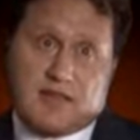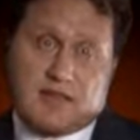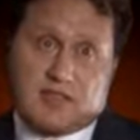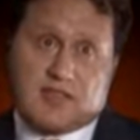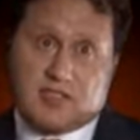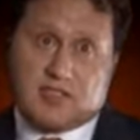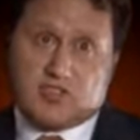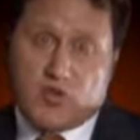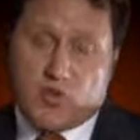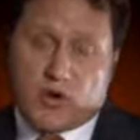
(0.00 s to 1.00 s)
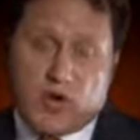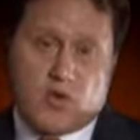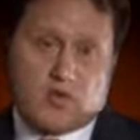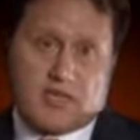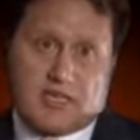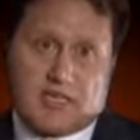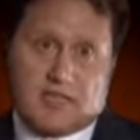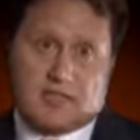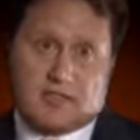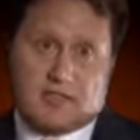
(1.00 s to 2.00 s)
that this is your only
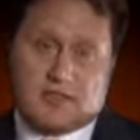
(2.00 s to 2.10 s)
case,